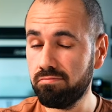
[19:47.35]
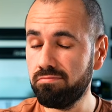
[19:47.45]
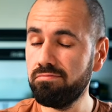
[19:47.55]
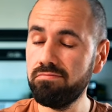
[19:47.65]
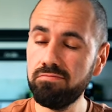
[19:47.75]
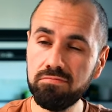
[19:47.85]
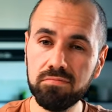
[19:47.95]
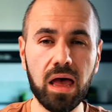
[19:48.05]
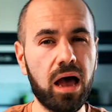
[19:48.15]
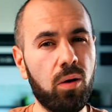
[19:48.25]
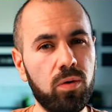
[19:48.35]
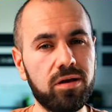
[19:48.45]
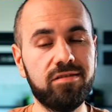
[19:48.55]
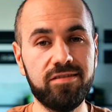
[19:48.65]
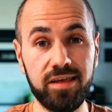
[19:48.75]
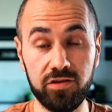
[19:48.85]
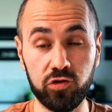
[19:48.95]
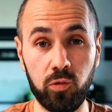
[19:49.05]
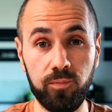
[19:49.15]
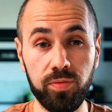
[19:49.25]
Mm, I wouldn't say so.